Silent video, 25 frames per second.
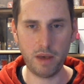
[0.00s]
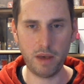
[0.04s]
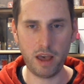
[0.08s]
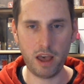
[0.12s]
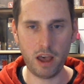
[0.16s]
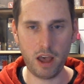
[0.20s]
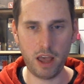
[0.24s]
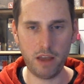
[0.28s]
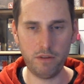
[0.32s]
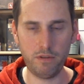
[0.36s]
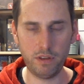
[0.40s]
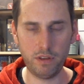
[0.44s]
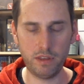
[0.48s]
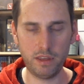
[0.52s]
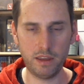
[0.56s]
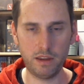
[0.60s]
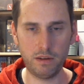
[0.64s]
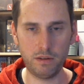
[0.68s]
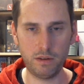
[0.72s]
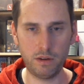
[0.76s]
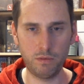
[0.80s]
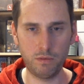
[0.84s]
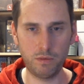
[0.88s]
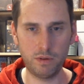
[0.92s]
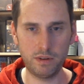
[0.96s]

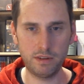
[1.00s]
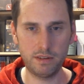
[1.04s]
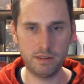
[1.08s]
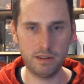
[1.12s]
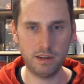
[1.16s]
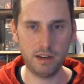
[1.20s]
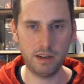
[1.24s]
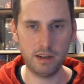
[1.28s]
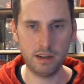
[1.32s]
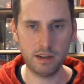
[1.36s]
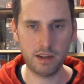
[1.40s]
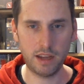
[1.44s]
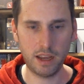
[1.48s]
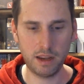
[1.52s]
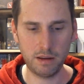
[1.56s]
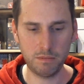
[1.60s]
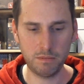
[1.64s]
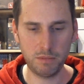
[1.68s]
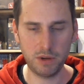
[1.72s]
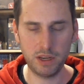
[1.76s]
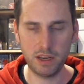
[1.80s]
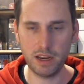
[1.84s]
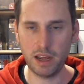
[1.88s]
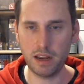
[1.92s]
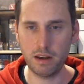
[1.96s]
Everything you will see can
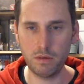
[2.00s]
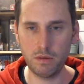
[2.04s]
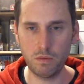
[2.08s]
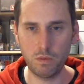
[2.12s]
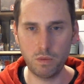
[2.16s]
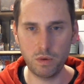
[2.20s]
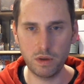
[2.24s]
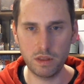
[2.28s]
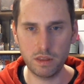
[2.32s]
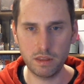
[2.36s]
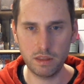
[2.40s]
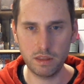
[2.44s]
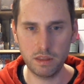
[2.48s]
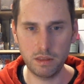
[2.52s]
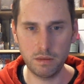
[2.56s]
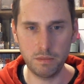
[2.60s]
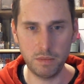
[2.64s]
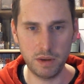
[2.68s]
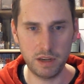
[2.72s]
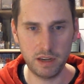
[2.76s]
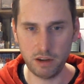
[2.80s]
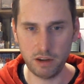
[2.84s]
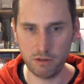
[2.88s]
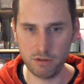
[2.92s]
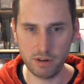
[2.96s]
be done with the
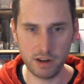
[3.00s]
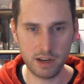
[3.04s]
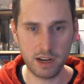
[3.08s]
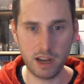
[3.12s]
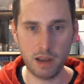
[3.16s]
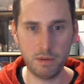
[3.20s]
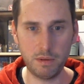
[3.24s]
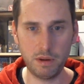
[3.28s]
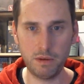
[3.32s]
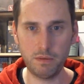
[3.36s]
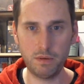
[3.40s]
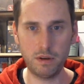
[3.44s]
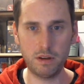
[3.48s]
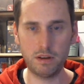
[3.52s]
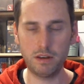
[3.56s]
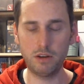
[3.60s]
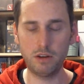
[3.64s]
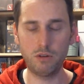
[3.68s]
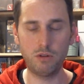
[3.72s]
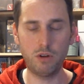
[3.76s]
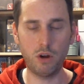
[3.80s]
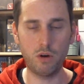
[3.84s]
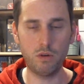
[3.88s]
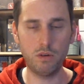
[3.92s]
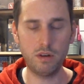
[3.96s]
material coming with it. You
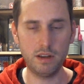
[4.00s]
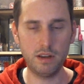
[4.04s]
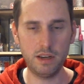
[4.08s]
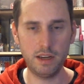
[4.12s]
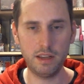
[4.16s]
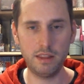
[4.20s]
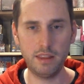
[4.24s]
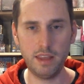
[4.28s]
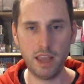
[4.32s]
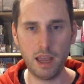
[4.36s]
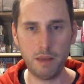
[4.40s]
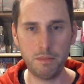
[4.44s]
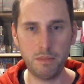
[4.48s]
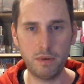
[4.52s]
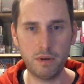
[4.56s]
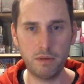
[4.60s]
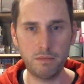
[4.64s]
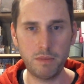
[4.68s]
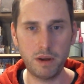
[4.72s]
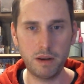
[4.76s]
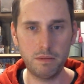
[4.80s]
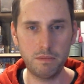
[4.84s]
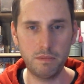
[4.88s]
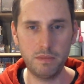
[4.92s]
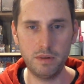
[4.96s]
don't need the app,
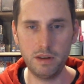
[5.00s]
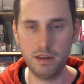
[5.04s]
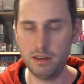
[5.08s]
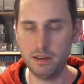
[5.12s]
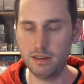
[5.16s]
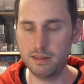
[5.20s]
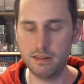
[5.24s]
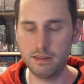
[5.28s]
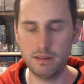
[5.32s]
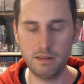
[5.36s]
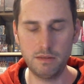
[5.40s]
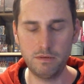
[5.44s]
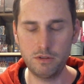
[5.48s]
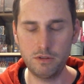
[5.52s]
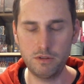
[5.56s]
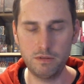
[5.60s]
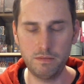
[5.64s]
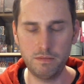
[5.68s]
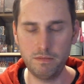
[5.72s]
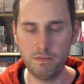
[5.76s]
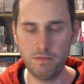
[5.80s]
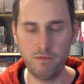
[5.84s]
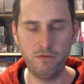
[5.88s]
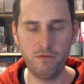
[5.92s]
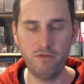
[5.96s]
but it's
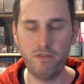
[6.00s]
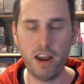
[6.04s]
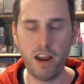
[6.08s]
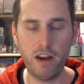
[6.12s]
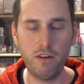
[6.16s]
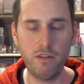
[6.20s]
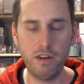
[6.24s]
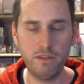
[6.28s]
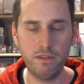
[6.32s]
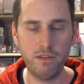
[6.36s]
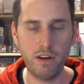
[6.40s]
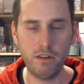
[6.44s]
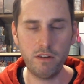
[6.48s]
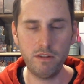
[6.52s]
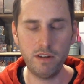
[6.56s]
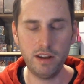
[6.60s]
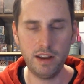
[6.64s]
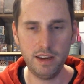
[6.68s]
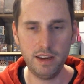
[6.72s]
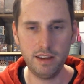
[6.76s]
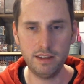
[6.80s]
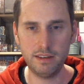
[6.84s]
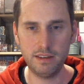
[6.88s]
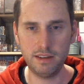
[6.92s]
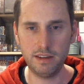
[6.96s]
very, very
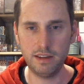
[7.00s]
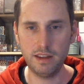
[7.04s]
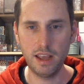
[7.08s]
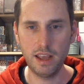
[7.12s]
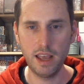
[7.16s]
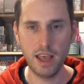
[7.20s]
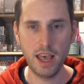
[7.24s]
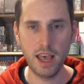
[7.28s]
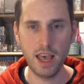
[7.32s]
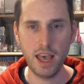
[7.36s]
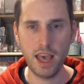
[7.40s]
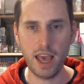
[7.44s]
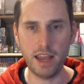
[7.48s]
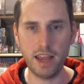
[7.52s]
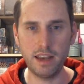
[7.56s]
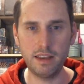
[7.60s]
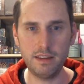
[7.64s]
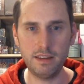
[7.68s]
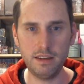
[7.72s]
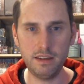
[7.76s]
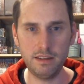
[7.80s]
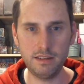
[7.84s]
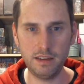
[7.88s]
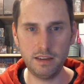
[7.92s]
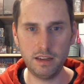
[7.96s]
easy, and
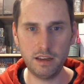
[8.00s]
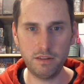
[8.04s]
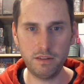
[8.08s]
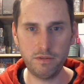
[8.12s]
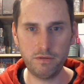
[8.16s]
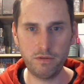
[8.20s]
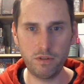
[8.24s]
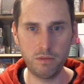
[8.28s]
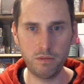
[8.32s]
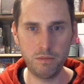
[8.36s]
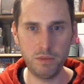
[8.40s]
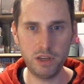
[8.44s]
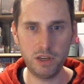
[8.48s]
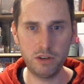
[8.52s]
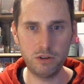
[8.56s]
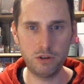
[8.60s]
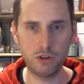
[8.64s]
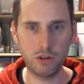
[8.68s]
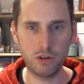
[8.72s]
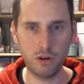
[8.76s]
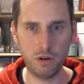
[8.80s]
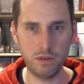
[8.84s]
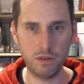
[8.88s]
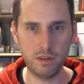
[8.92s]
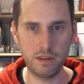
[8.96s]
it's easier for me to
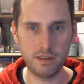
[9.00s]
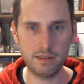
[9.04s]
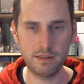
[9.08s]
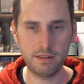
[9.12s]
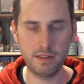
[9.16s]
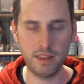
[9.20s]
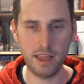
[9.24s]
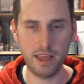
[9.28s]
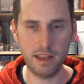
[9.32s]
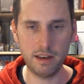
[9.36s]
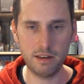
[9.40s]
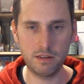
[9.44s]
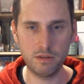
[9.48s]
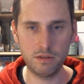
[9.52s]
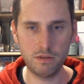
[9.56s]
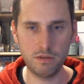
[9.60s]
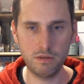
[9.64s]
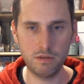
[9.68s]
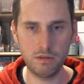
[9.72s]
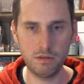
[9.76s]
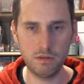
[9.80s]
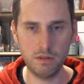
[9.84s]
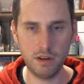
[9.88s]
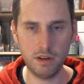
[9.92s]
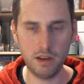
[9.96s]
show this than
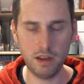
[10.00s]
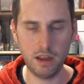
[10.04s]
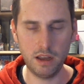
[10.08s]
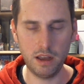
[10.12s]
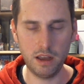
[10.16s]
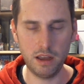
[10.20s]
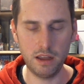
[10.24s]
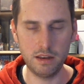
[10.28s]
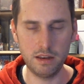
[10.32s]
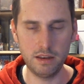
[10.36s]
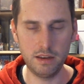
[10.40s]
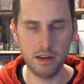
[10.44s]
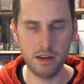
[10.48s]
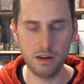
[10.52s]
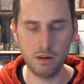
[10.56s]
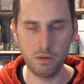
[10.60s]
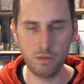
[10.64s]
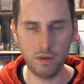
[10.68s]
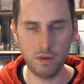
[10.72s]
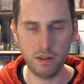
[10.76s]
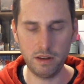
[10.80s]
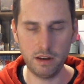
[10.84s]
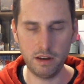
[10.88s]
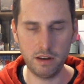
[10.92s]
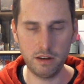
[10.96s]
to deal
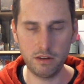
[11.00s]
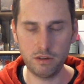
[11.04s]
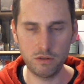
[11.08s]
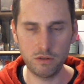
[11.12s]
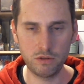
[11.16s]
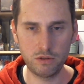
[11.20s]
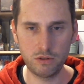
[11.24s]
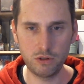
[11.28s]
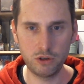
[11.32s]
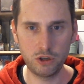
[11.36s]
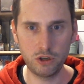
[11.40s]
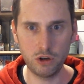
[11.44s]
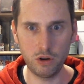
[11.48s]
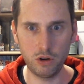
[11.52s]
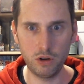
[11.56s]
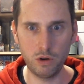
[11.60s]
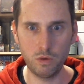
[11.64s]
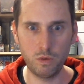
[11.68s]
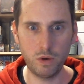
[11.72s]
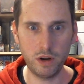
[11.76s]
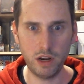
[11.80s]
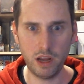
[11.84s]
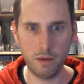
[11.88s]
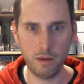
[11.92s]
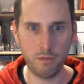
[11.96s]
with and to show you
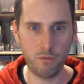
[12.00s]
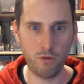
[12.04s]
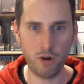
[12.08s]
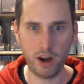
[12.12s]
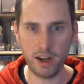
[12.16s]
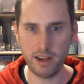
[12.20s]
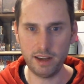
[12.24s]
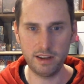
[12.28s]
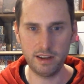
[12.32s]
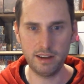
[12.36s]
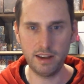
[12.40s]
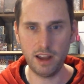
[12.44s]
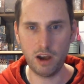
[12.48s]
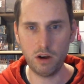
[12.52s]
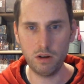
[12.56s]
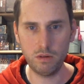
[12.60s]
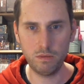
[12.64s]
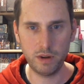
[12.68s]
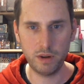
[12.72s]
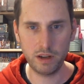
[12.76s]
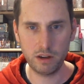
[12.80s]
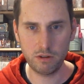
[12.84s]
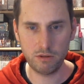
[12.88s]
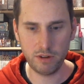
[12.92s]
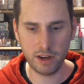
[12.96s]
what I'm writing down
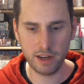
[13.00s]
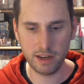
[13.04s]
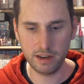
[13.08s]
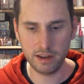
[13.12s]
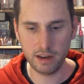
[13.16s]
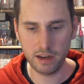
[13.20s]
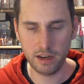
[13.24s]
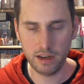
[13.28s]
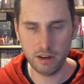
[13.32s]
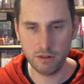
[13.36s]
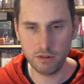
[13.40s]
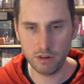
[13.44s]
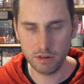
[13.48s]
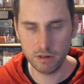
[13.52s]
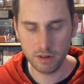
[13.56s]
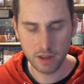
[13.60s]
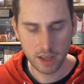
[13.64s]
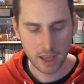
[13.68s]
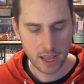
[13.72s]
when creating a hero,